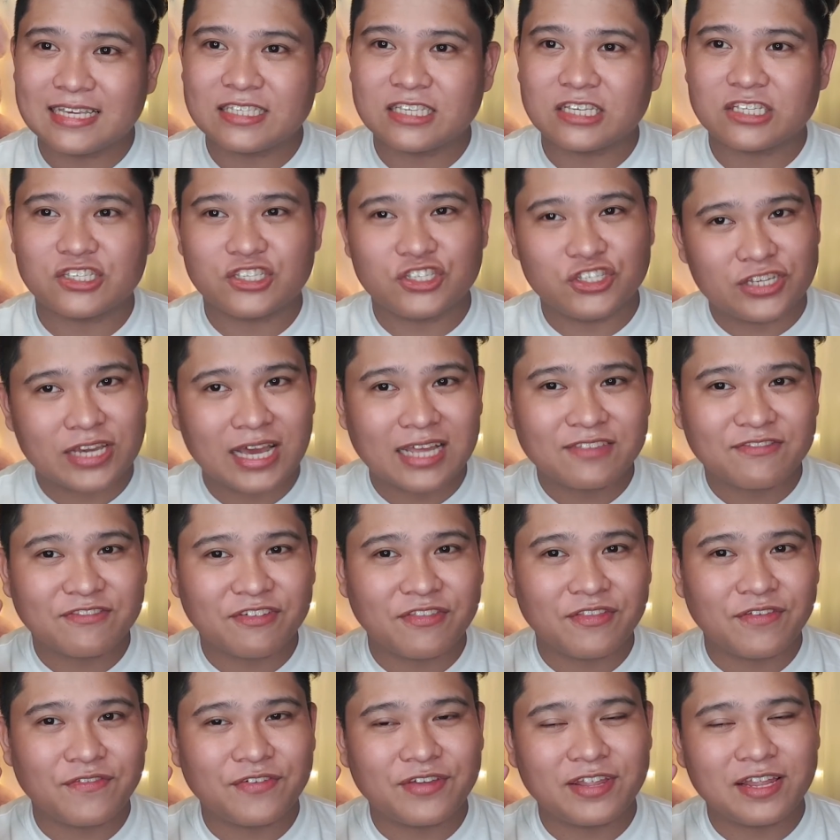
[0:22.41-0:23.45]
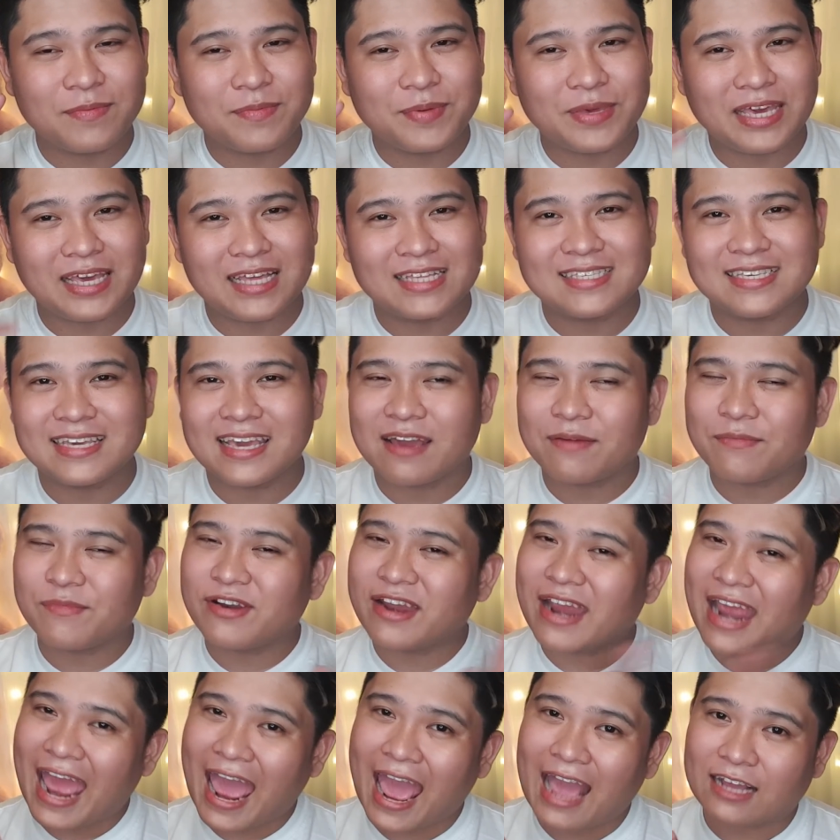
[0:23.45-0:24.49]
This is Jeth from the Philippines, the
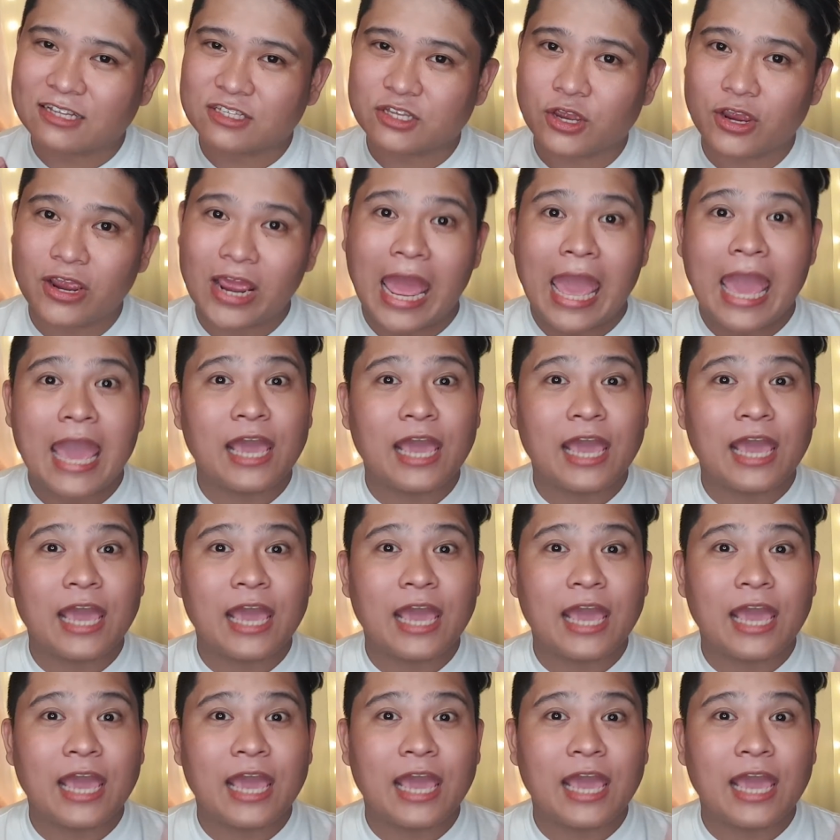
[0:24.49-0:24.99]
Amory actor.